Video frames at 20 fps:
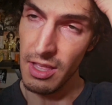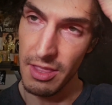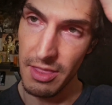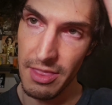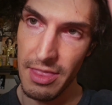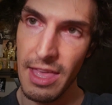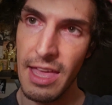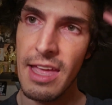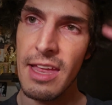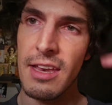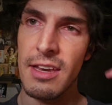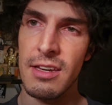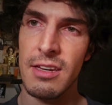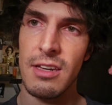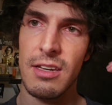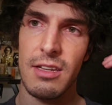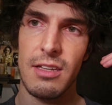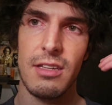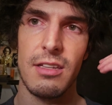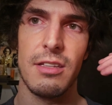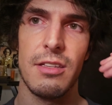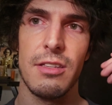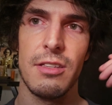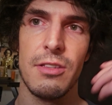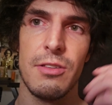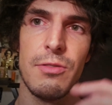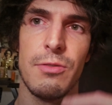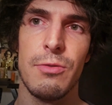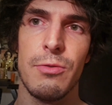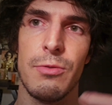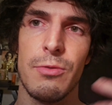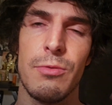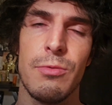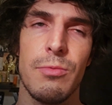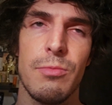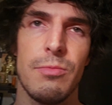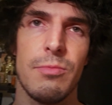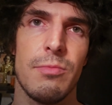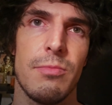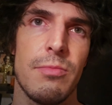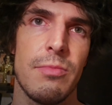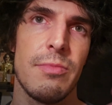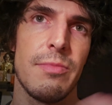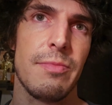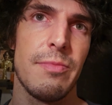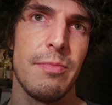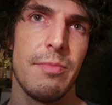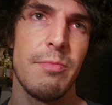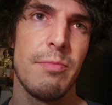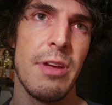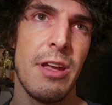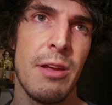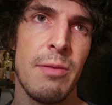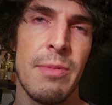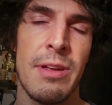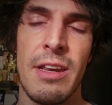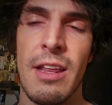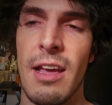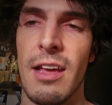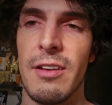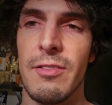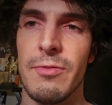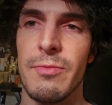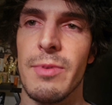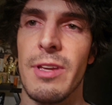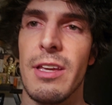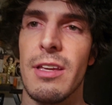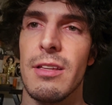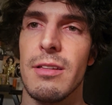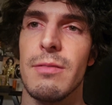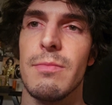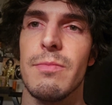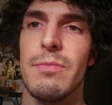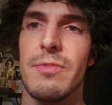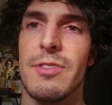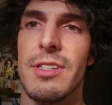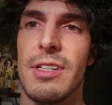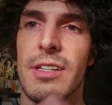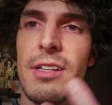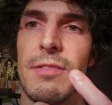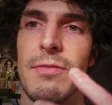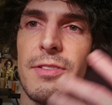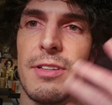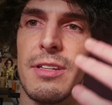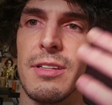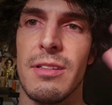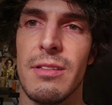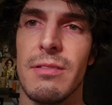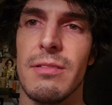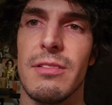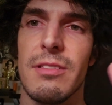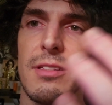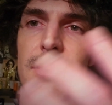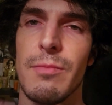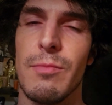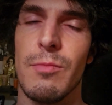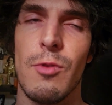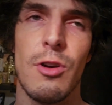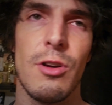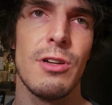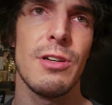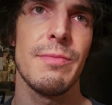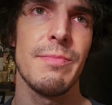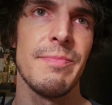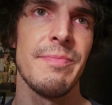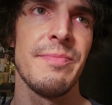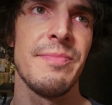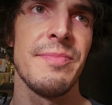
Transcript: then you may or may not have made significantly more.